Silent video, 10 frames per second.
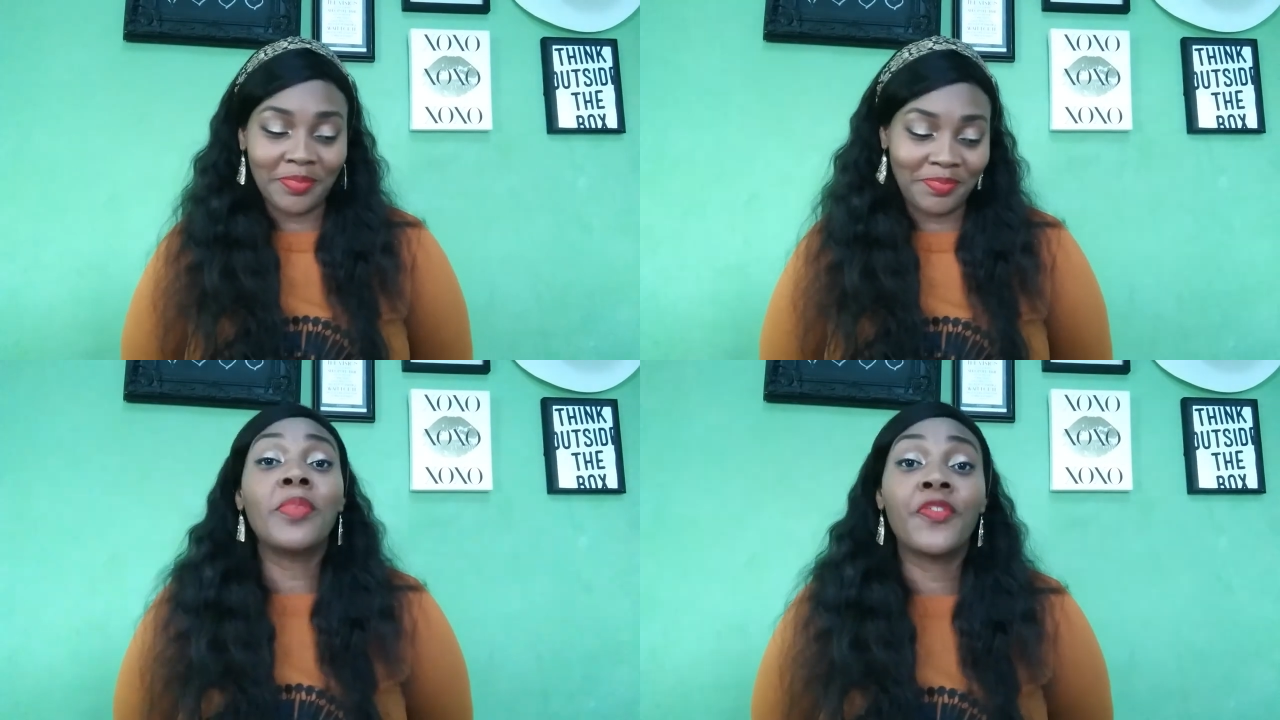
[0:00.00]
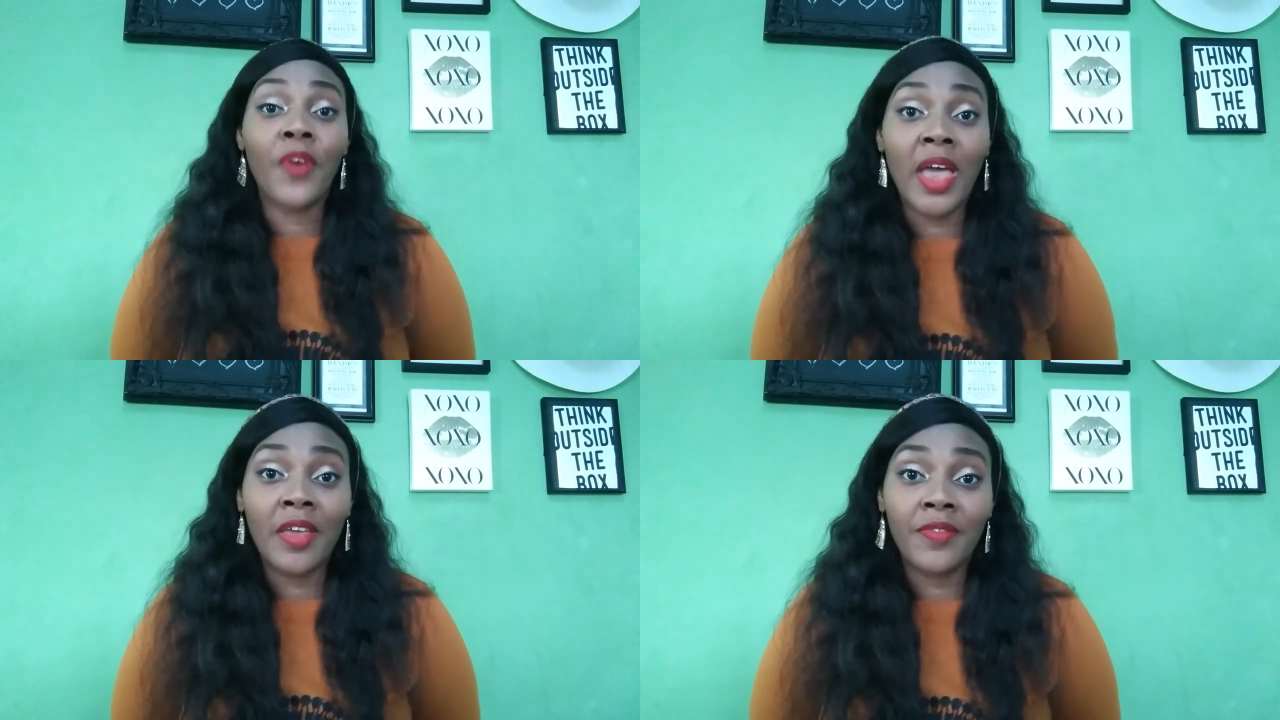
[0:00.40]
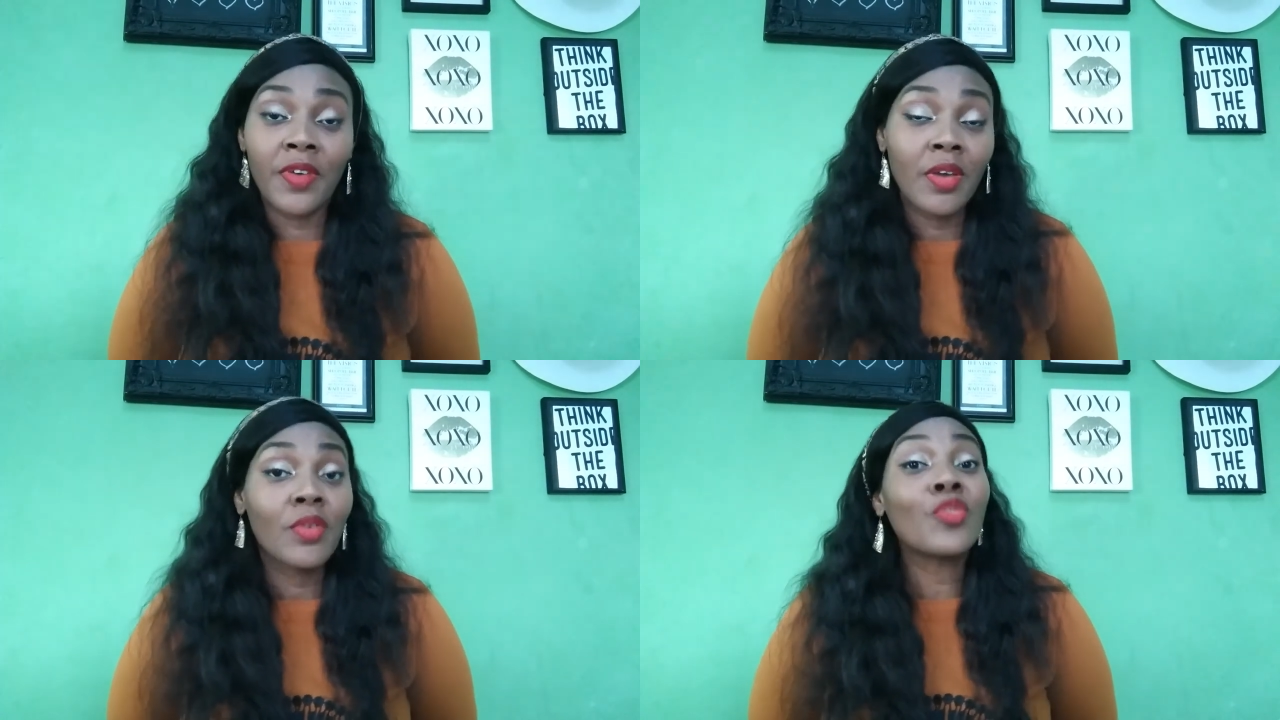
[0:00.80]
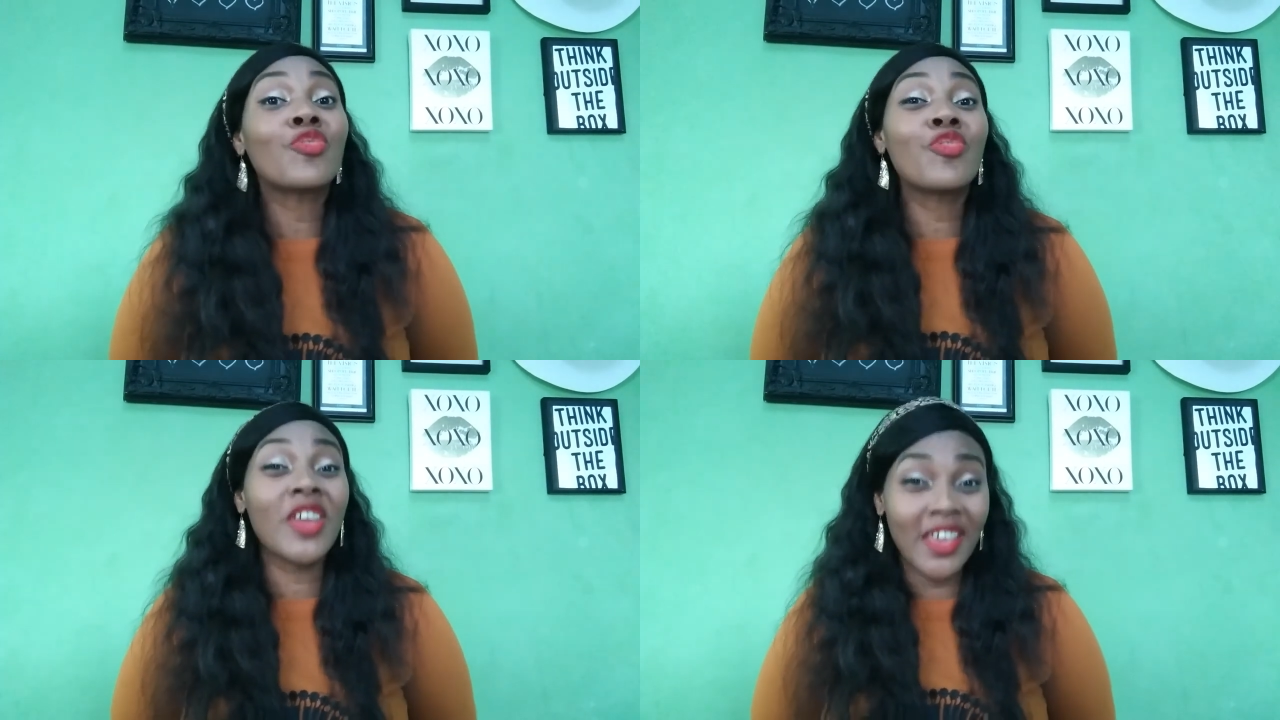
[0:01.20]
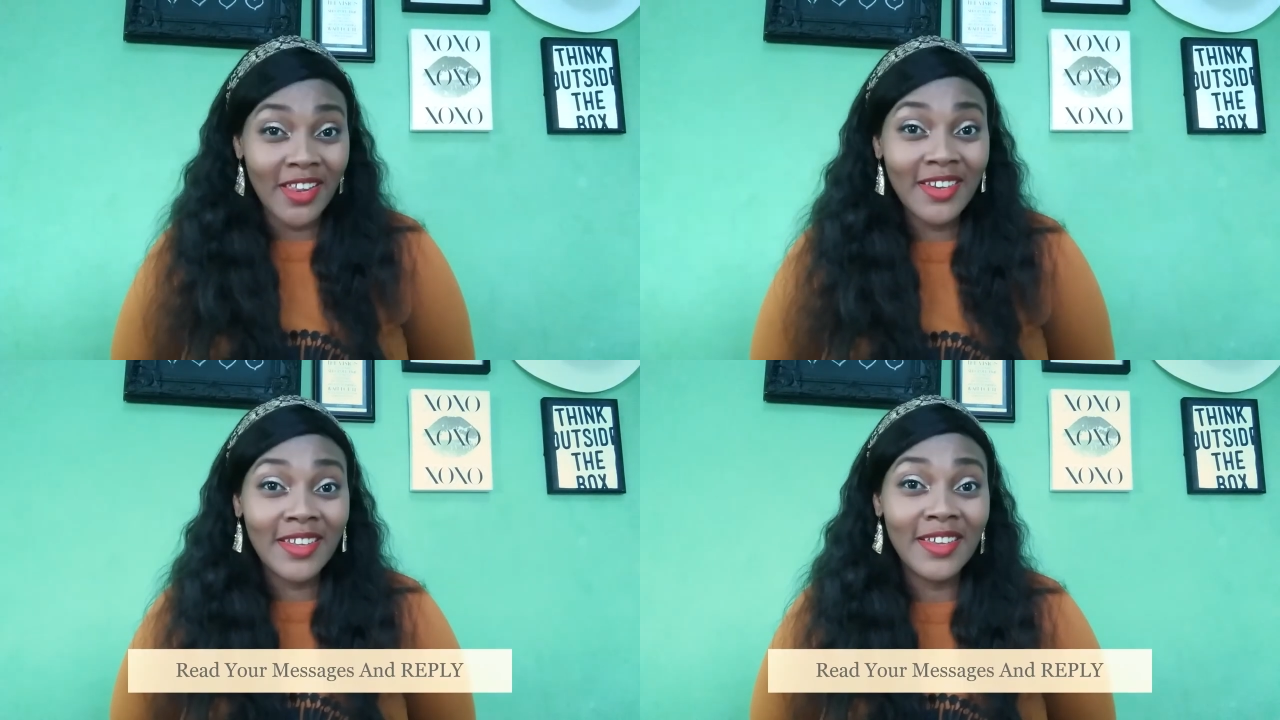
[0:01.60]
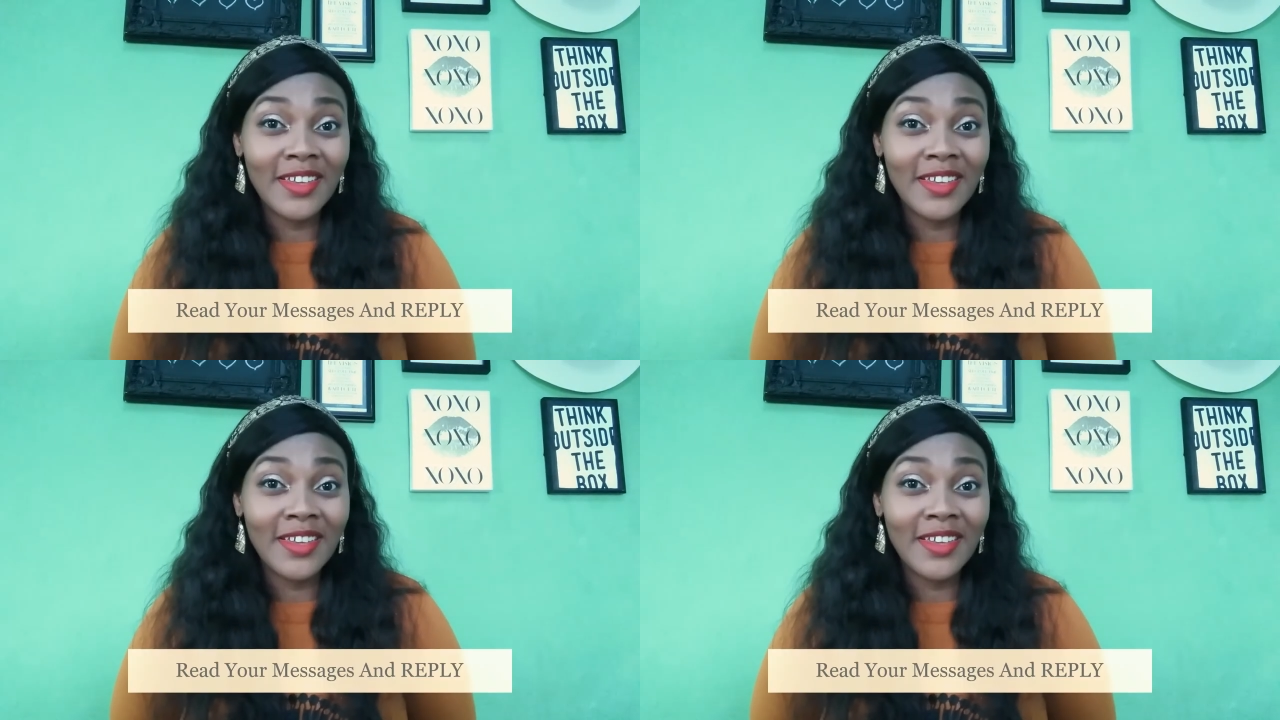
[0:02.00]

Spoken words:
Number 5, read